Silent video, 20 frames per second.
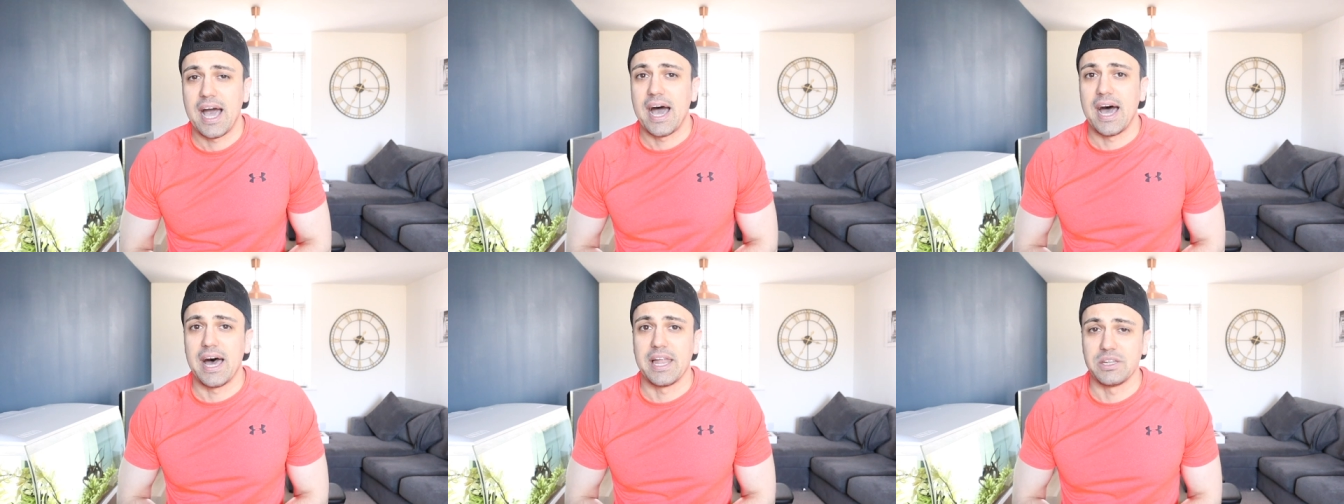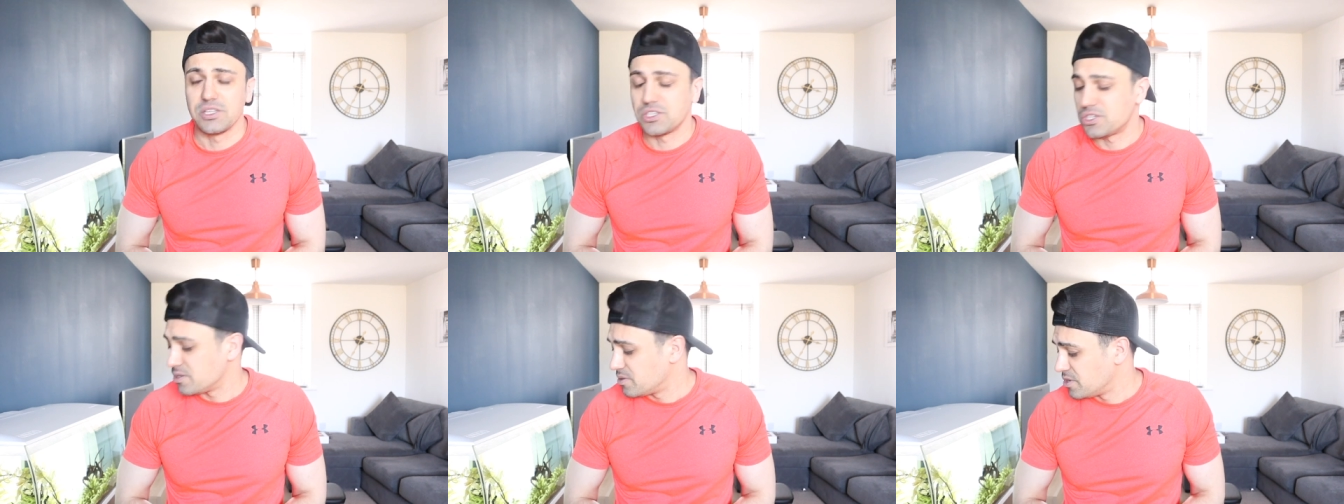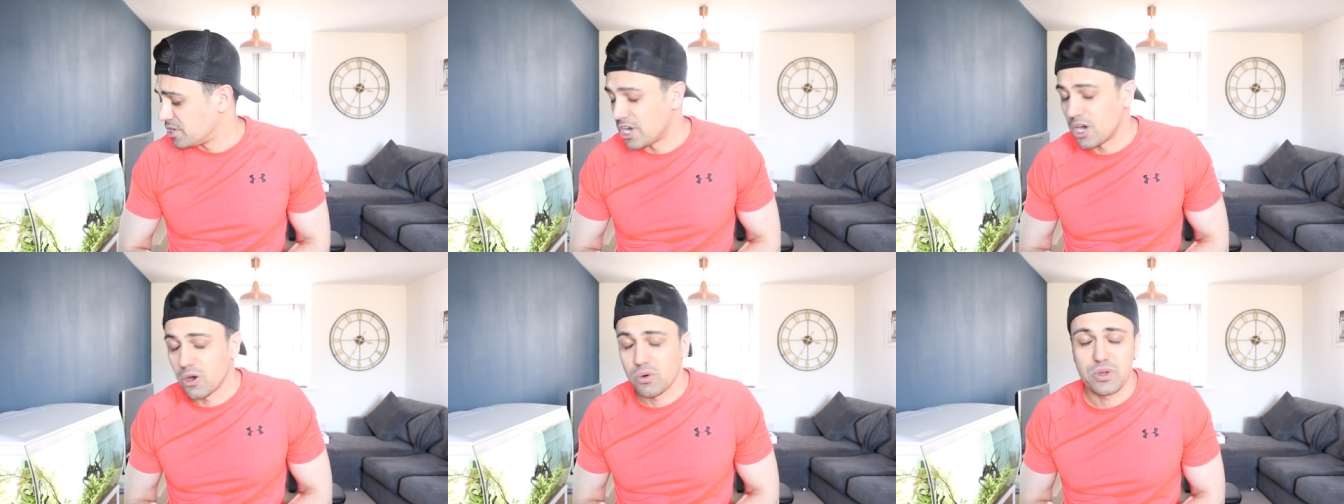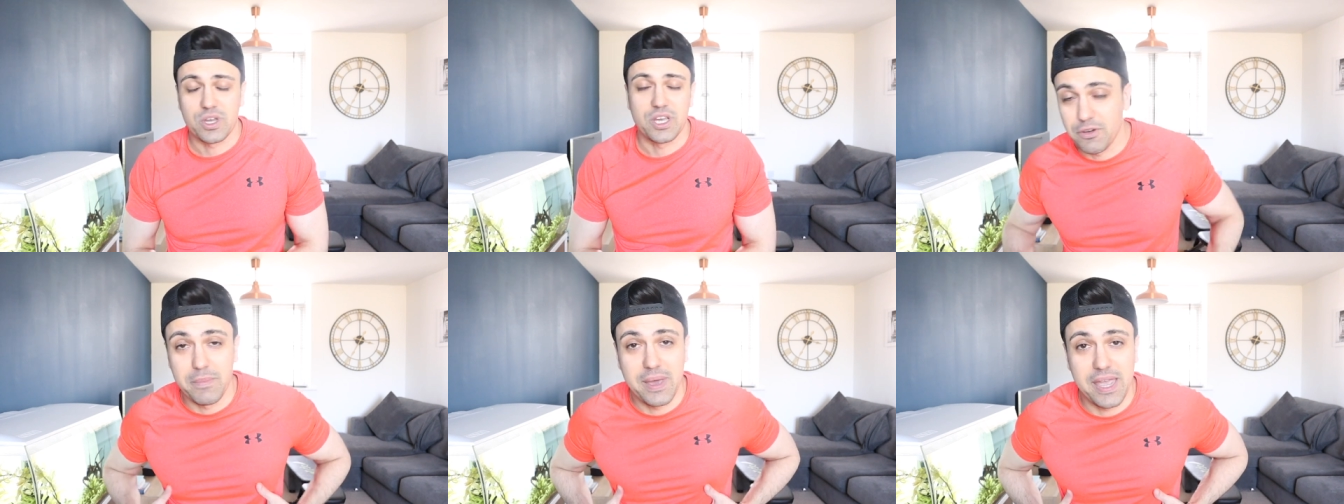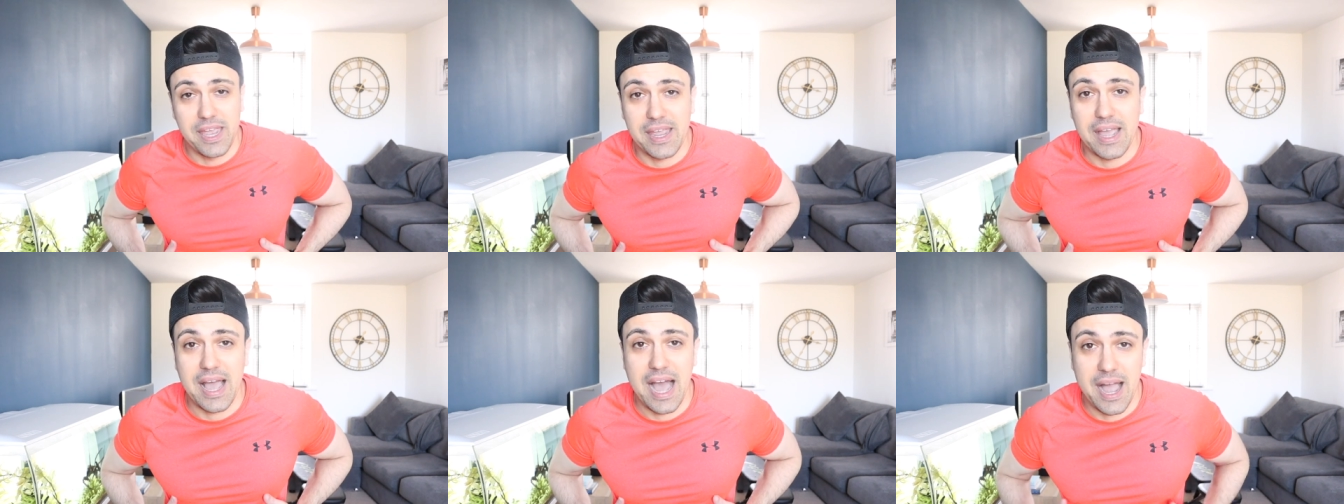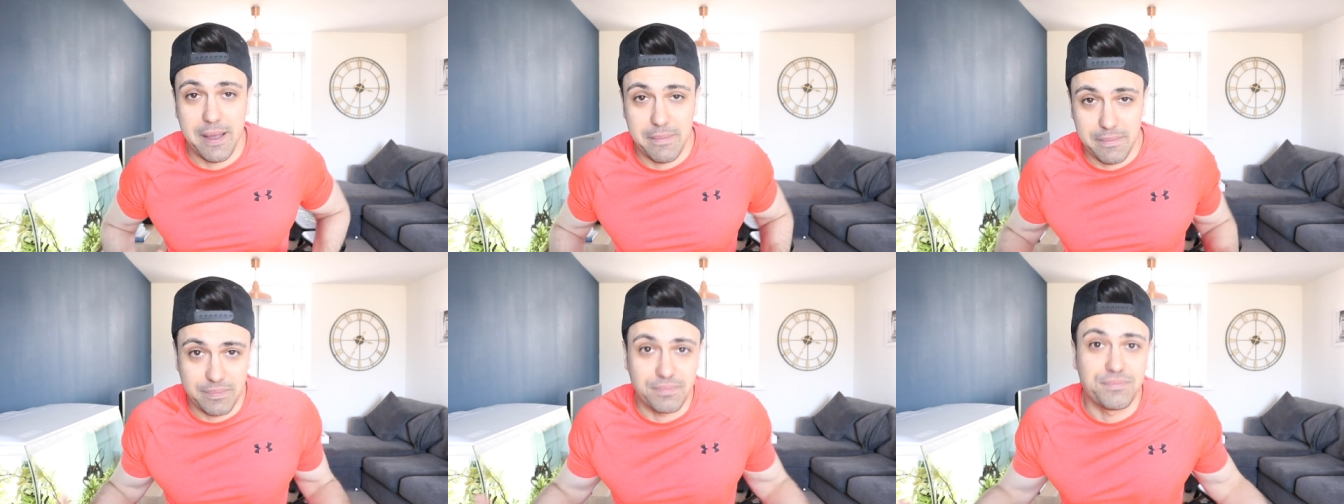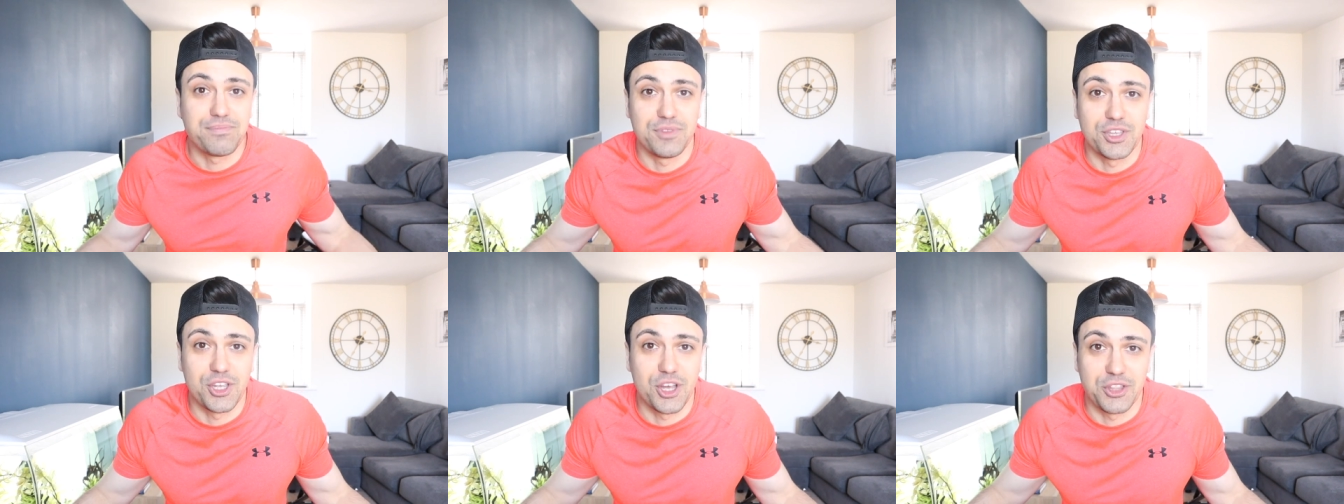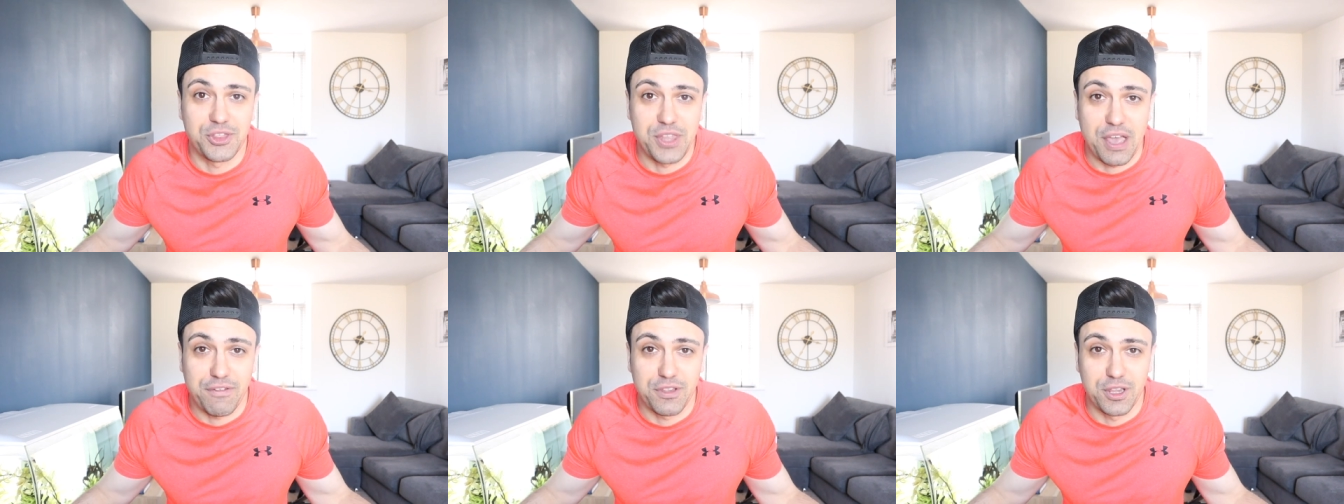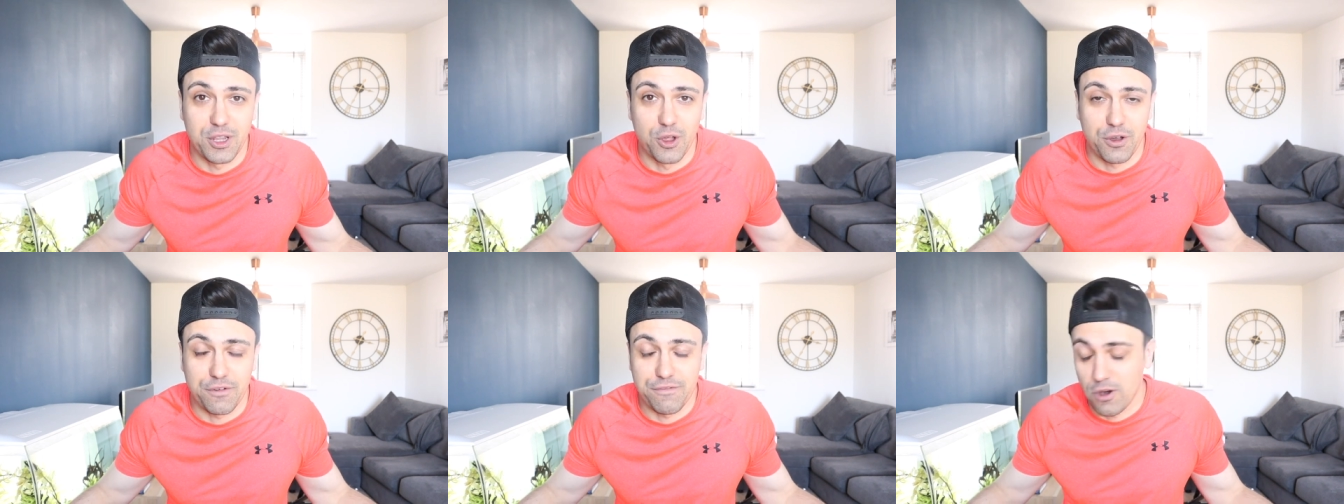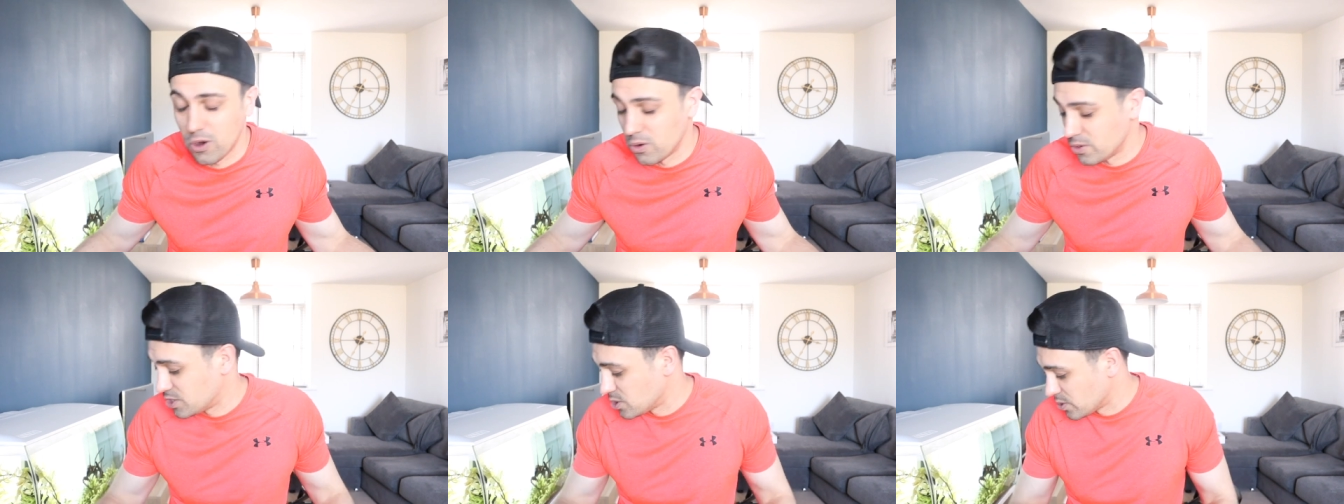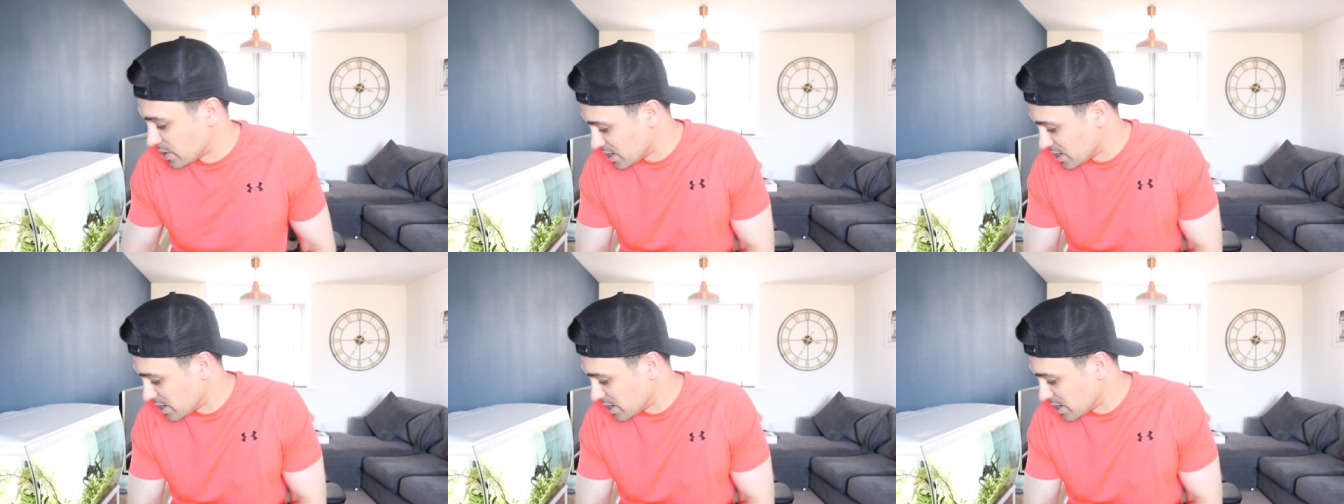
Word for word: and you know for me I'm you know definitely look forward to